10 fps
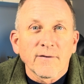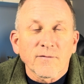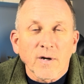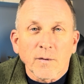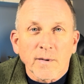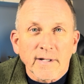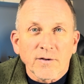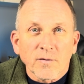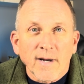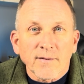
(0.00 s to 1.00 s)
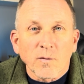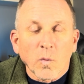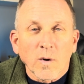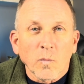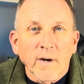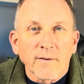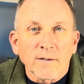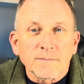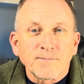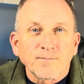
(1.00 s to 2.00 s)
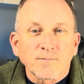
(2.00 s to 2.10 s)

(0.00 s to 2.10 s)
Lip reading: frequently throughout the warm weather.